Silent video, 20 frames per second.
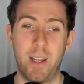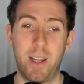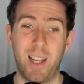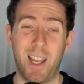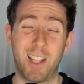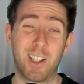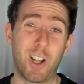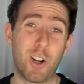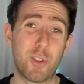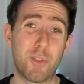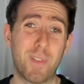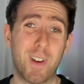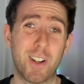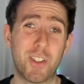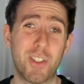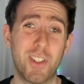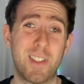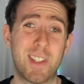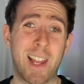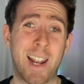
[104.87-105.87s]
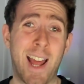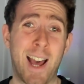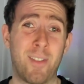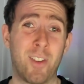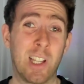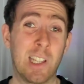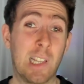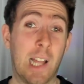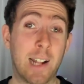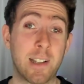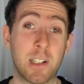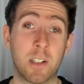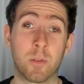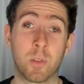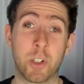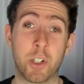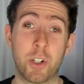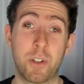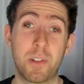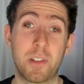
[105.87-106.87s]
In large functions that have a lot of
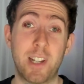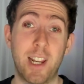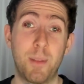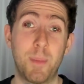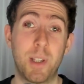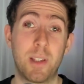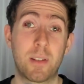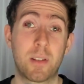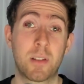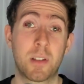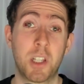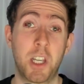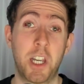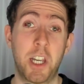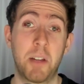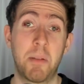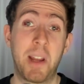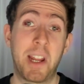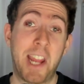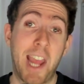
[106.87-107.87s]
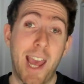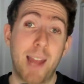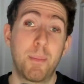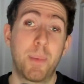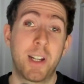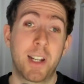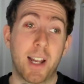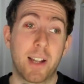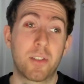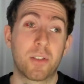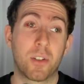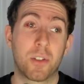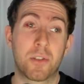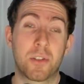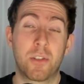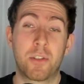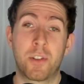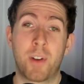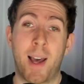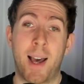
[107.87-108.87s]
return statements, it can be nice
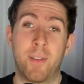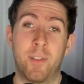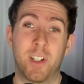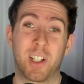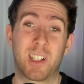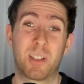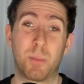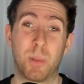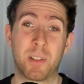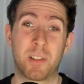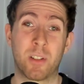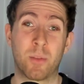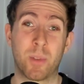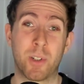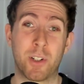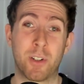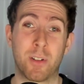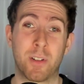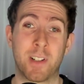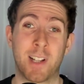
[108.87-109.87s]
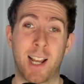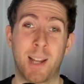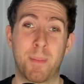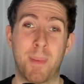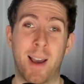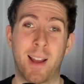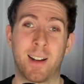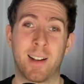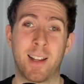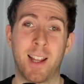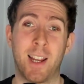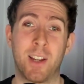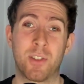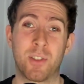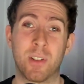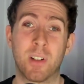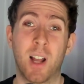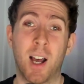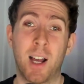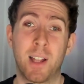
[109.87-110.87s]
also to have an explicit return type
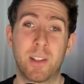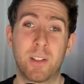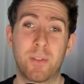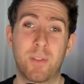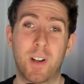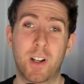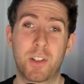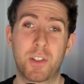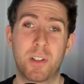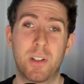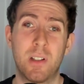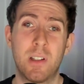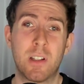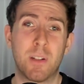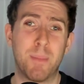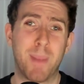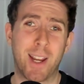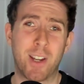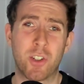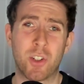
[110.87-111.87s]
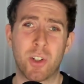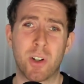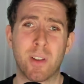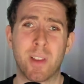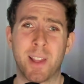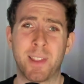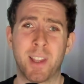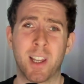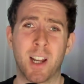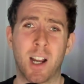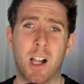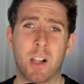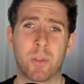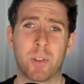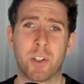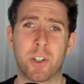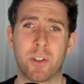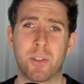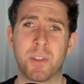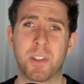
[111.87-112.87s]
annotation on the function to make sure that they all
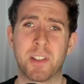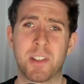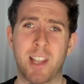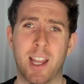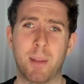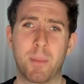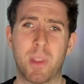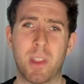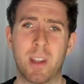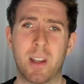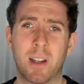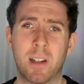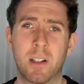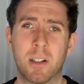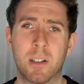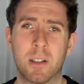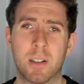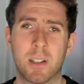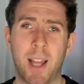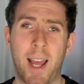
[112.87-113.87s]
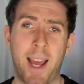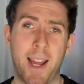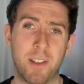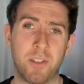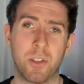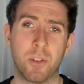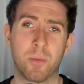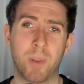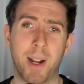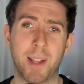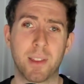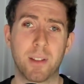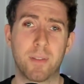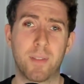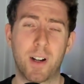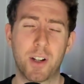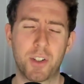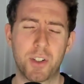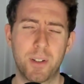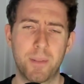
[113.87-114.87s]
return the same thing as you write the
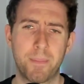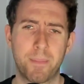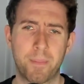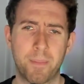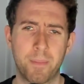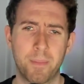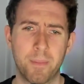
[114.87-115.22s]
function.